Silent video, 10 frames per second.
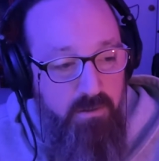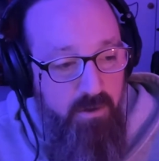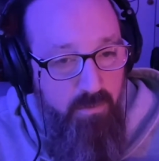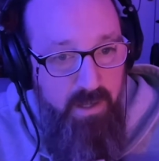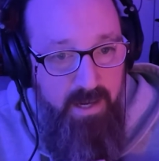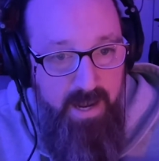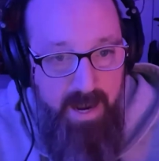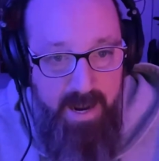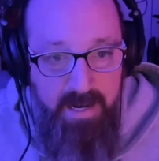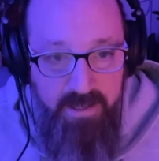don't let
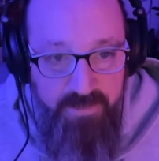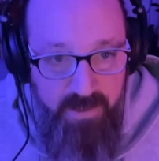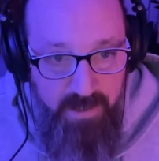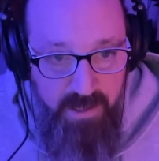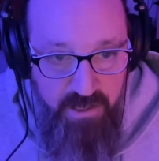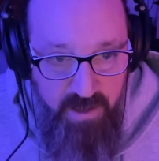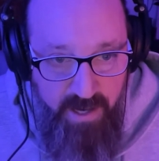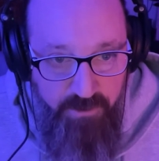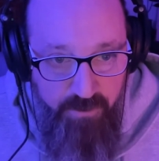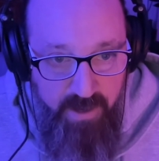anything
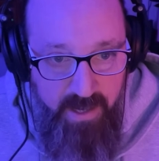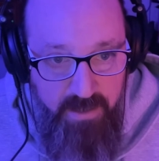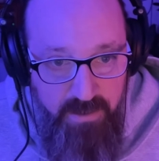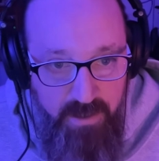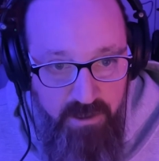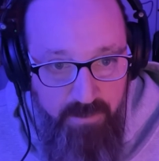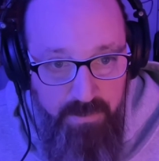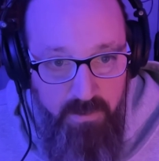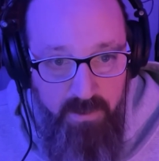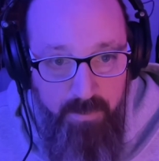inside your head
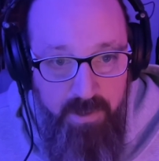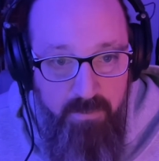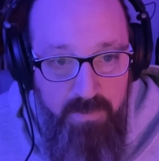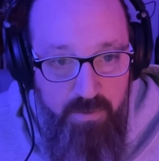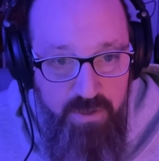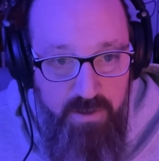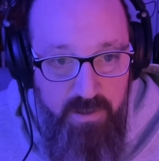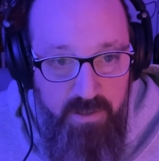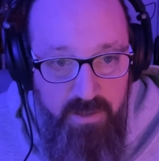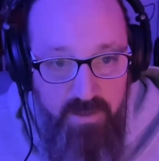except a little bit of
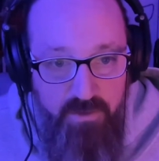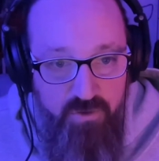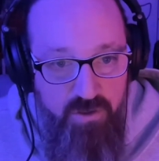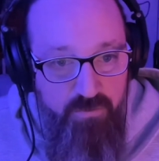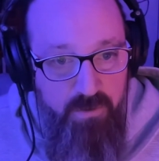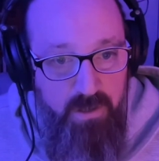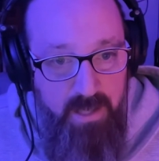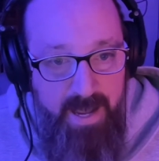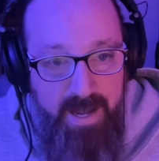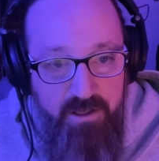music. Just
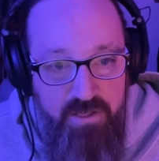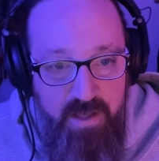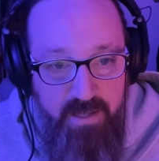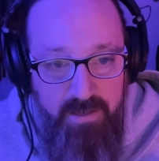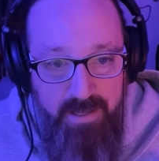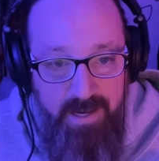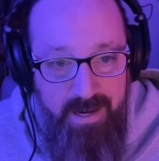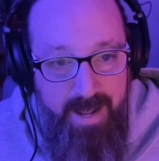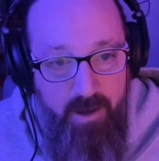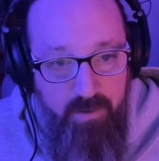relax and let
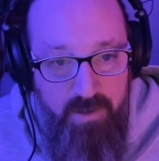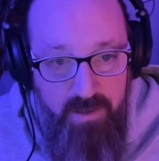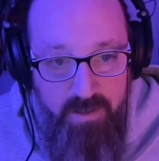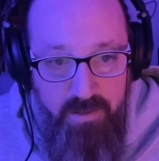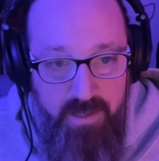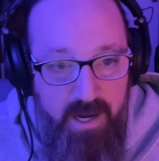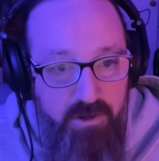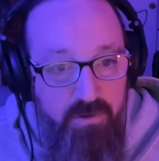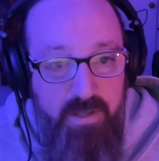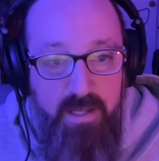it out. You got to
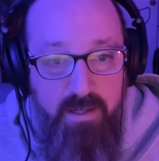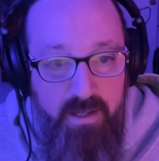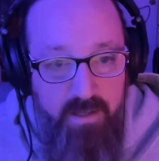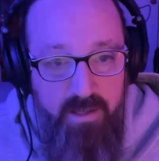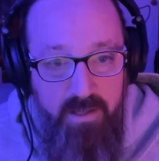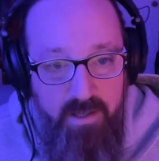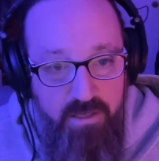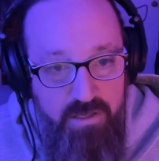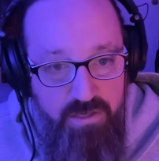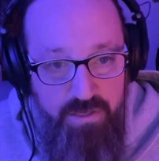do that. It,
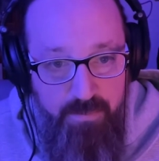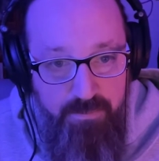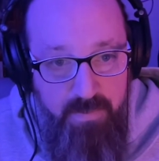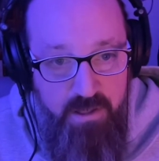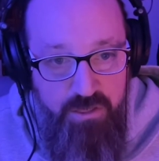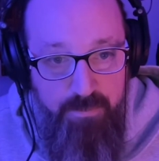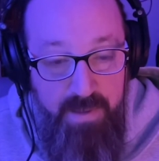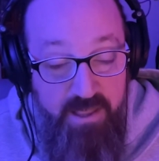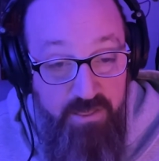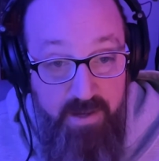it's it's the it's the
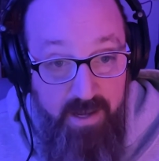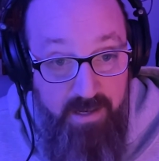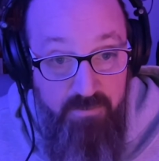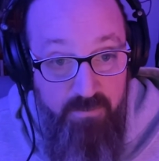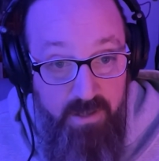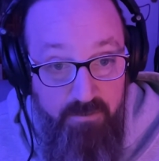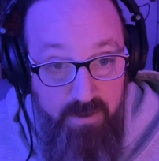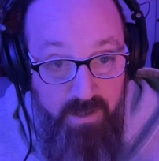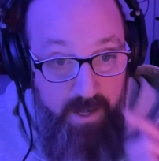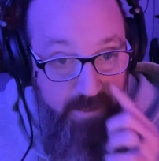best thing. I didn't really
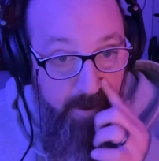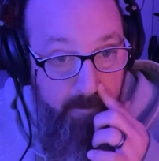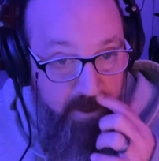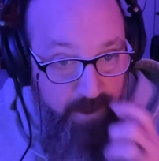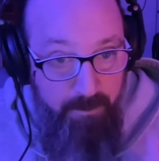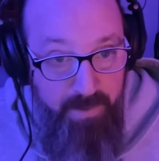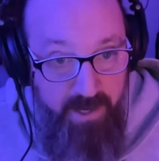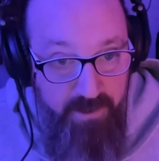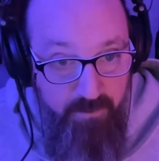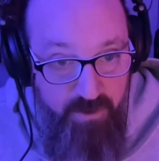realize. I always thought
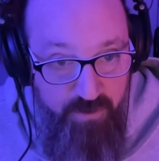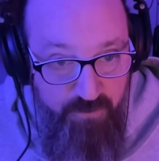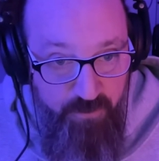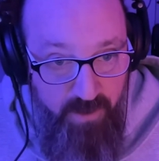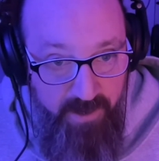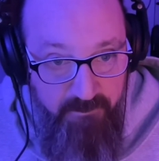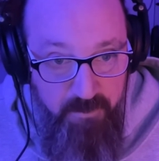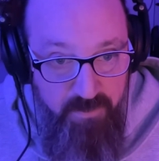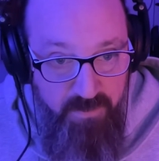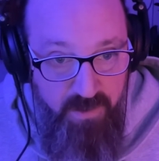bathing was just for, like,
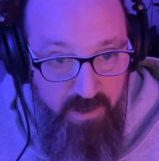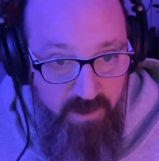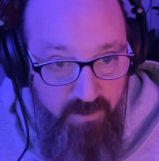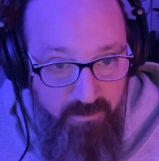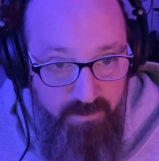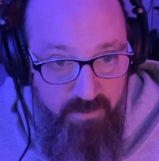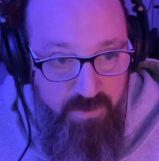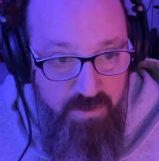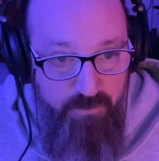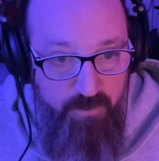you know, it
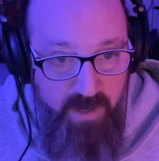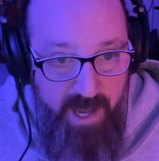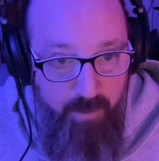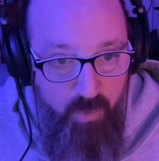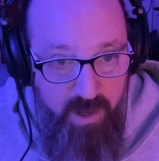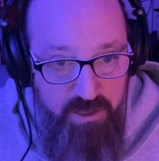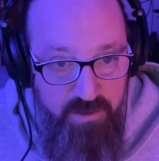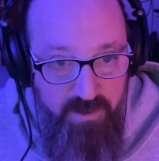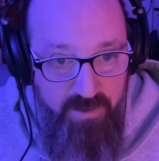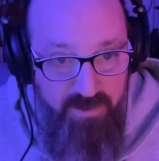was just for
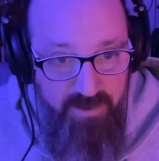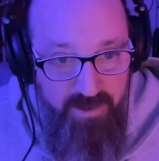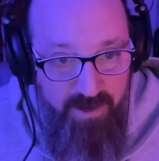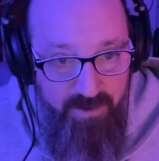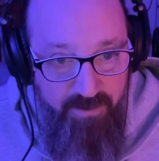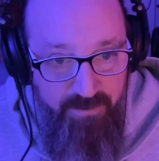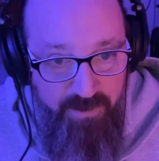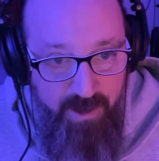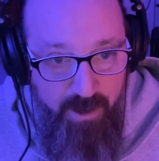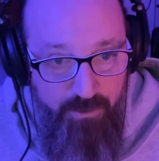cowboys. You know,
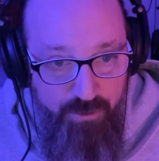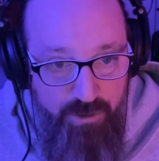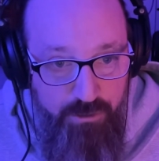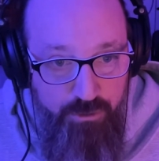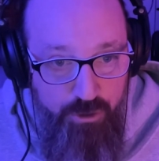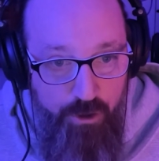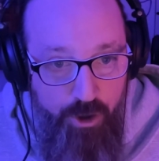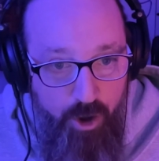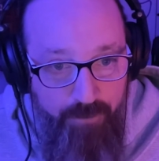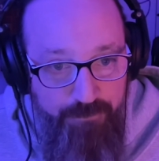you got to just get the
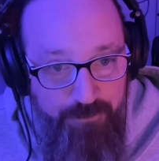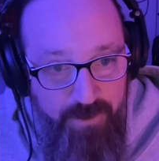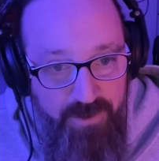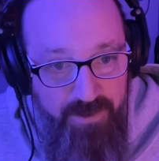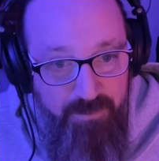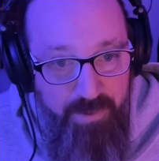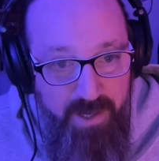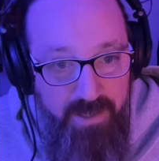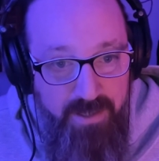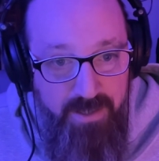dirt off.
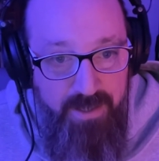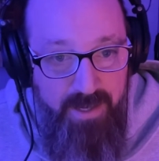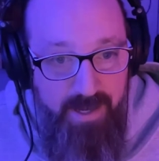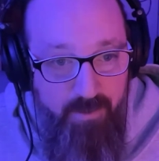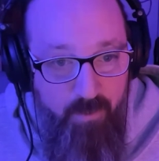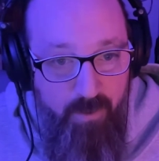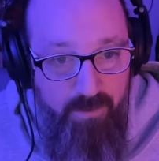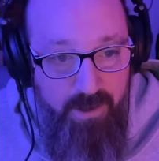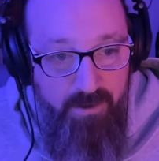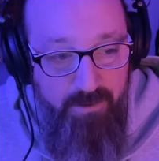But it, or you